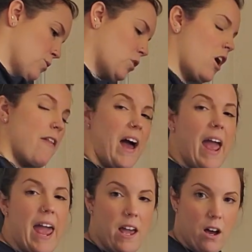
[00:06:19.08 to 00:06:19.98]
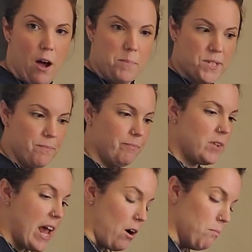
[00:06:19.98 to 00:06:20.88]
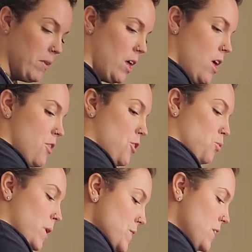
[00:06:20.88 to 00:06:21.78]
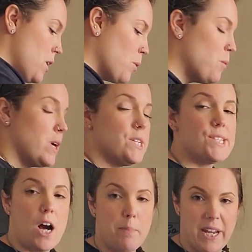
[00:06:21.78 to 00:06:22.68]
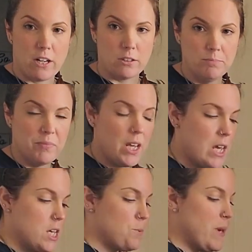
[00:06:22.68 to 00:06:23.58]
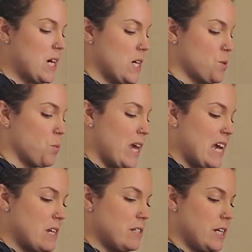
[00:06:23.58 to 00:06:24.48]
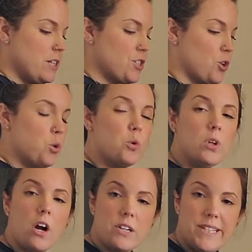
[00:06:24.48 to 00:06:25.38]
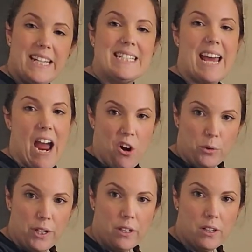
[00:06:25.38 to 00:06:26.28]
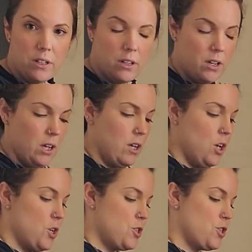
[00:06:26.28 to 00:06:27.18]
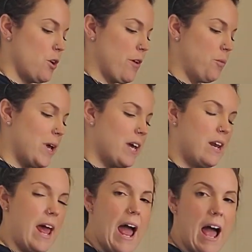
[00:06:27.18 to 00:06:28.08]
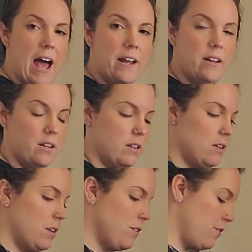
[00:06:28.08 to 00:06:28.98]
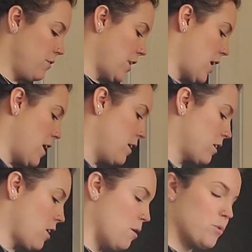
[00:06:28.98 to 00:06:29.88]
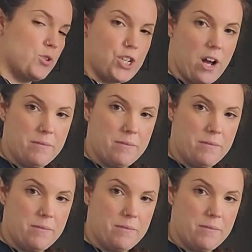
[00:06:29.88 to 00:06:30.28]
we'll call that 8 cups. Now, the reason that we want to stop here is because we need to cool our tea down so that we can add the kombucha.